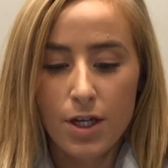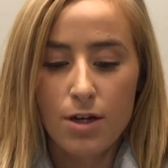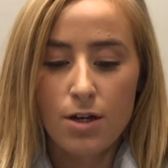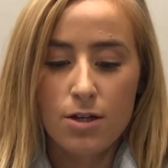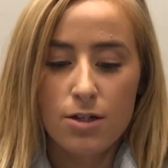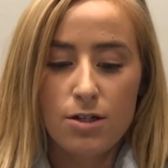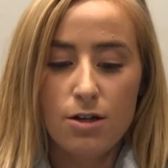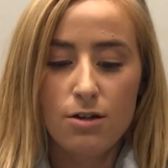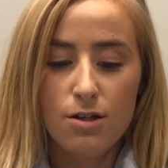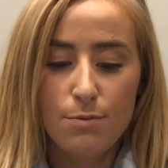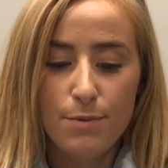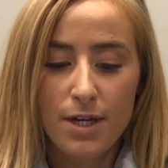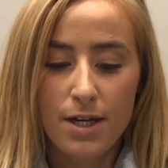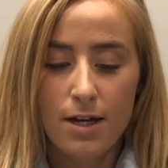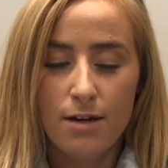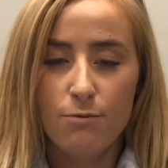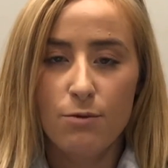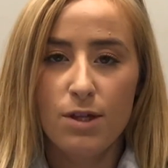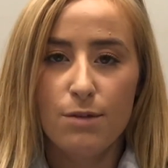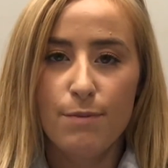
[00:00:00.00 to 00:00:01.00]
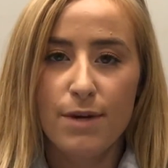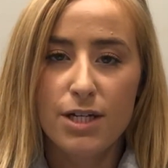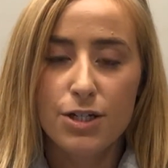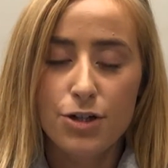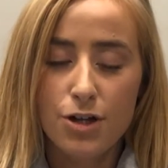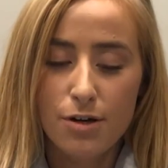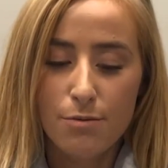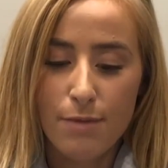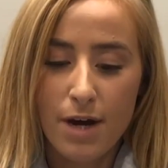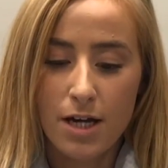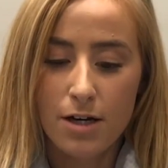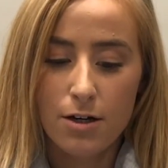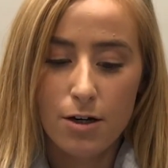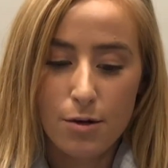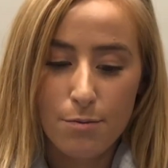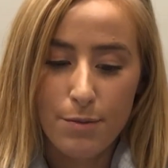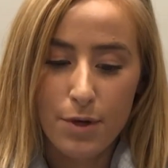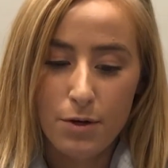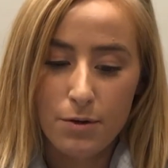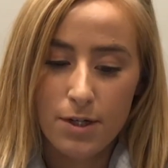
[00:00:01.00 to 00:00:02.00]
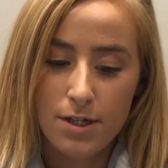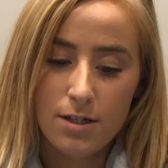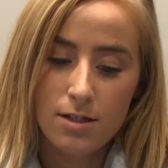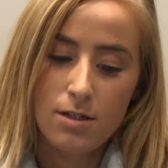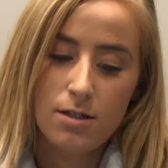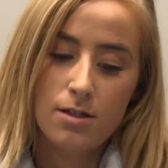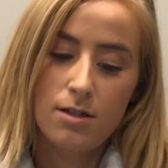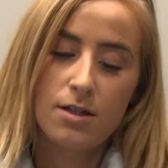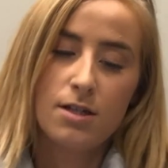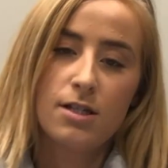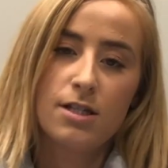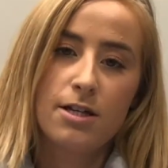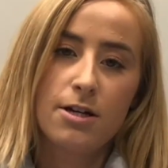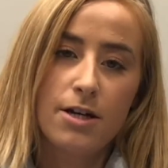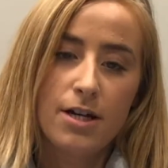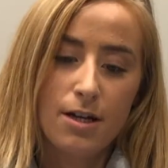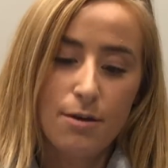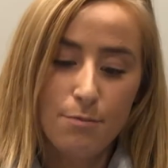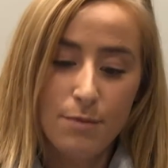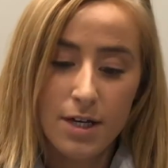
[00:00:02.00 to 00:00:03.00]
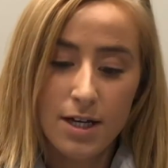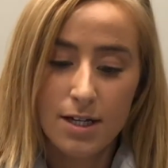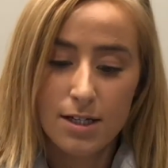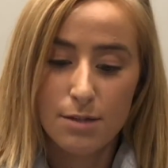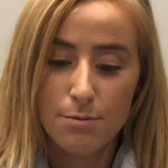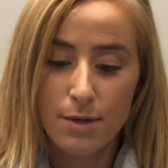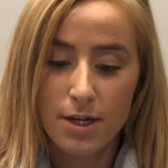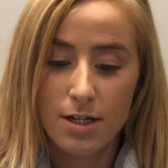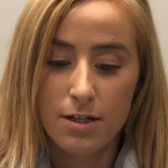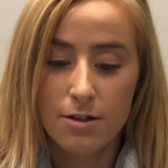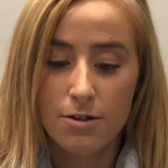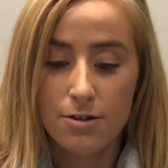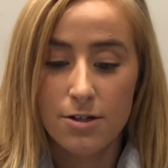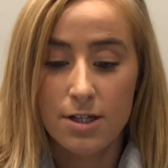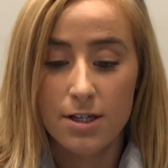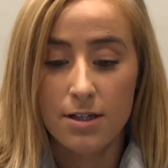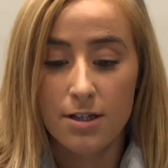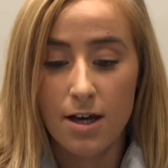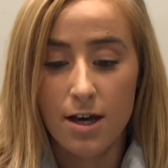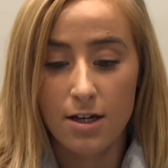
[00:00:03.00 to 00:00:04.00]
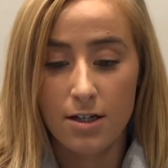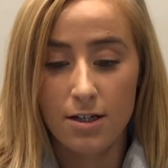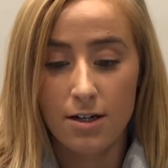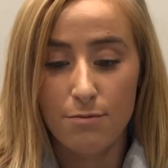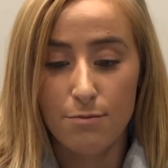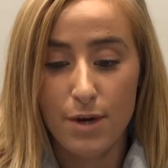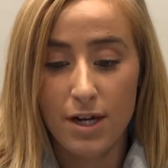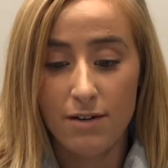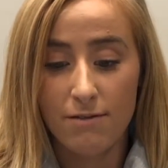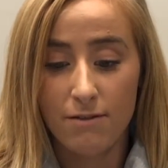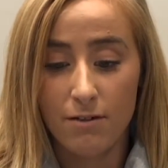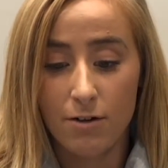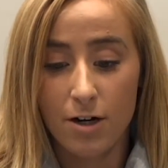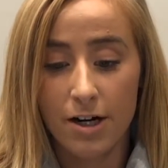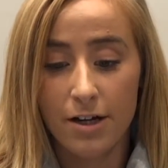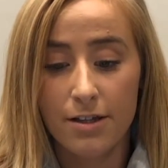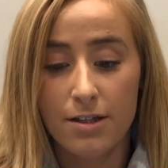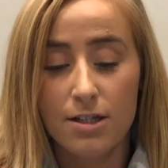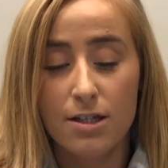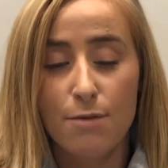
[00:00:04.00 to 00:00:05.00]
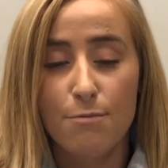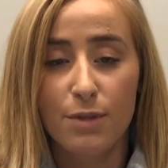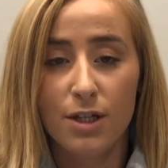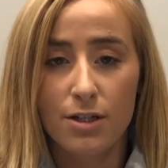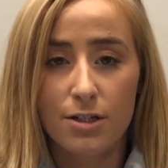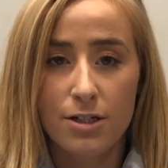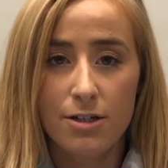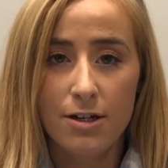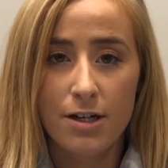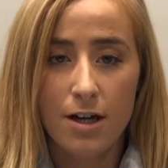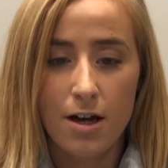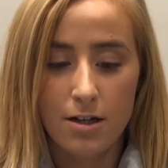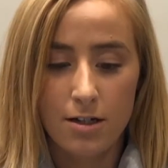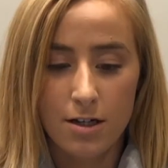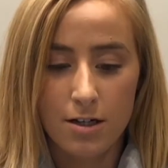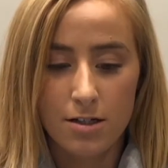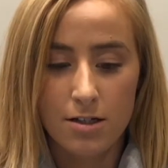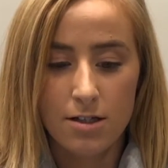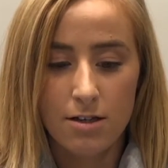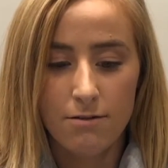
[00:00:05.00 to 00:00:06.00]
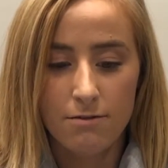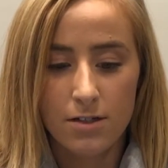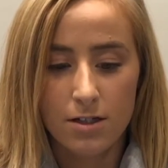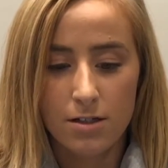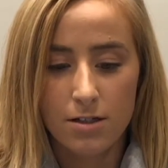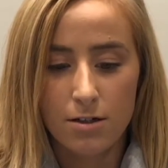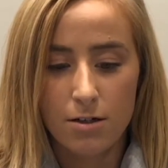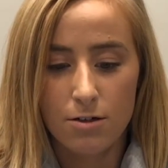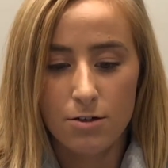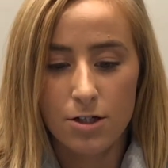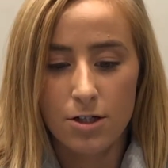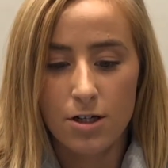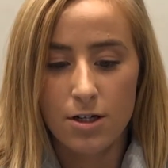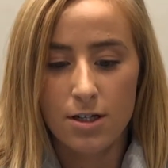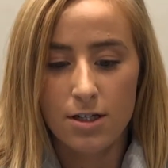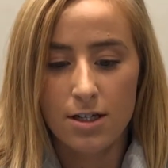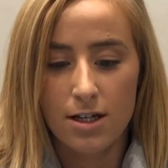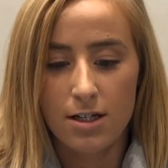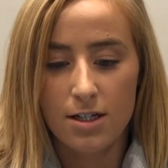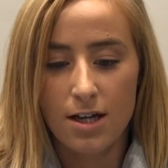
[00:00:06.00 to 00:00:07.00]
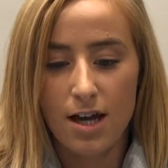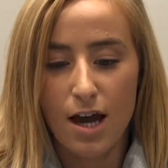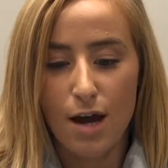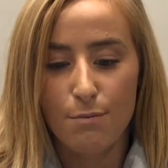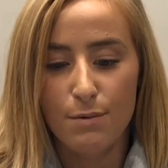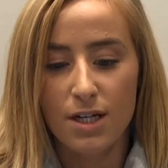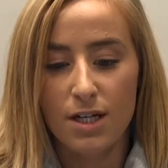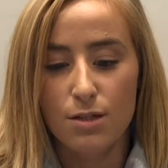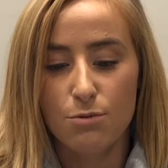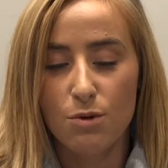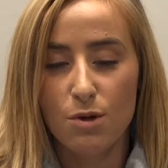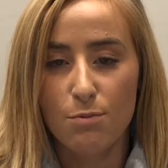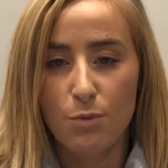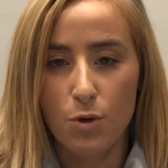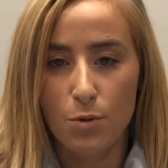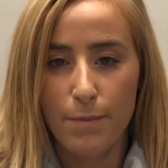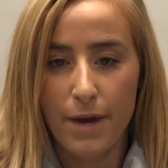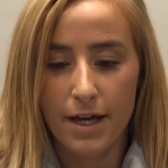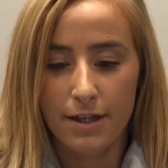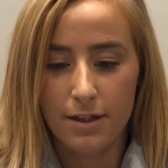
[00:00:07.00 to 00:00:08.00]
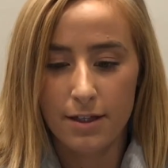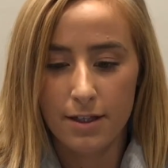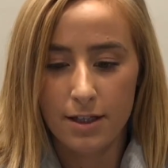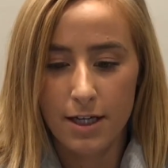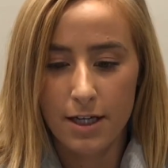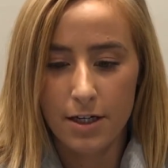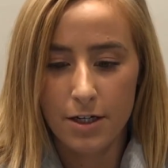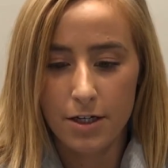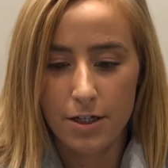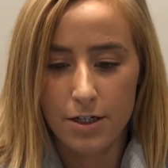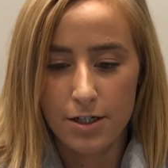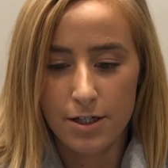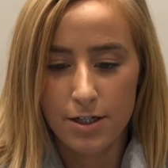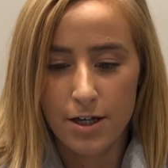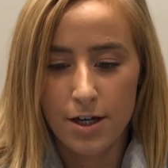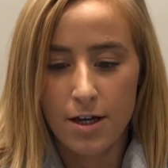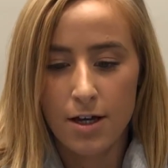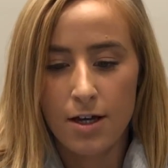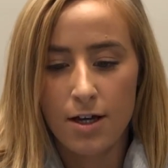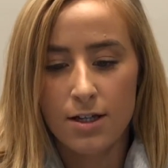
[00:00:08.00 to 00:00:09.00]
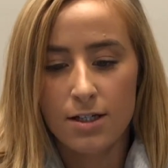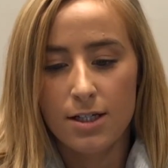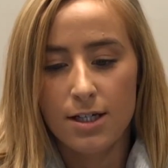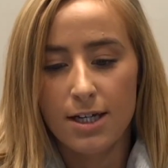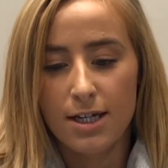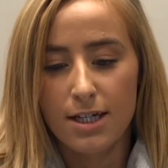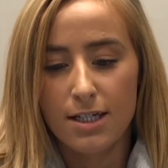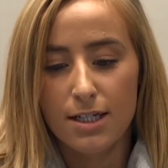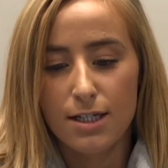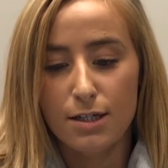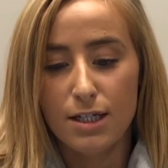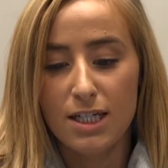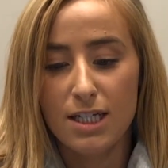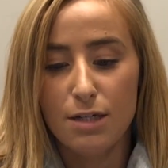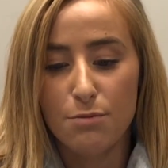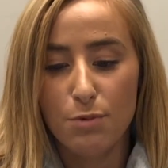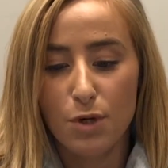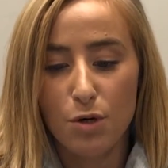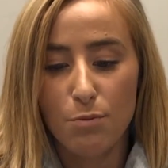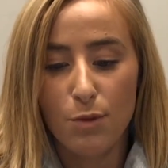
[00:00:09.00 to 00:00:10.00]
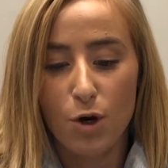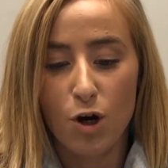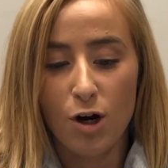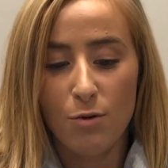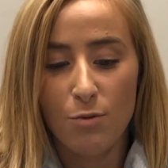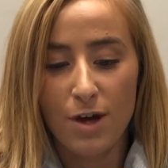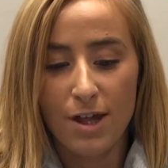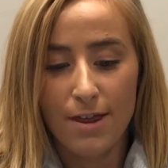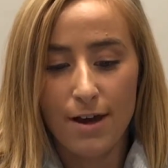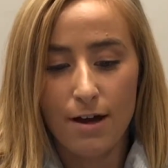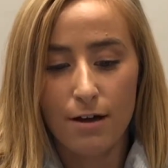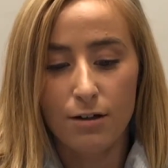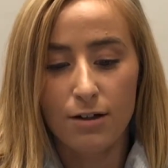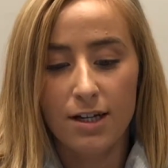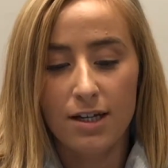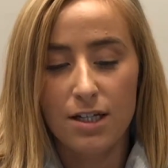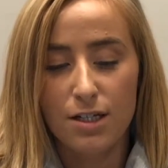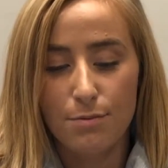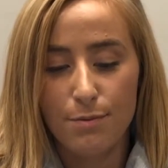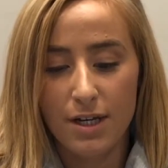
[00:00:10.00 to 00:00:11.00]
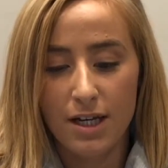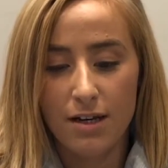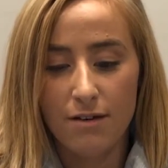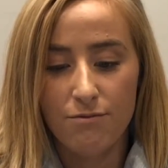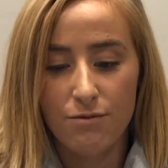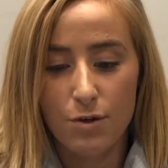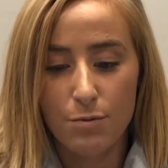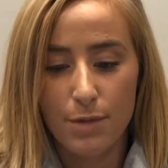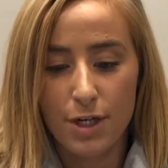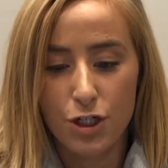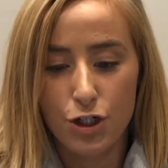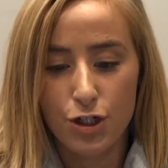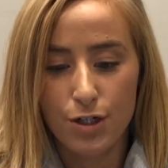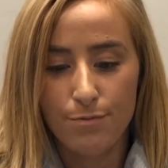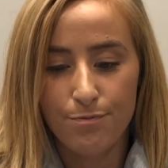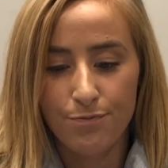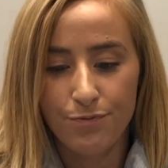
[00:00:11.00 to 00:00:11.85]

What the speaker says: So to begin with major and minor components. This theory can be explained using the onion metaphor. Similar to an onion, self-disclosure is said to happen as we pull back the layers to get to deeper, more withheld, intimate information.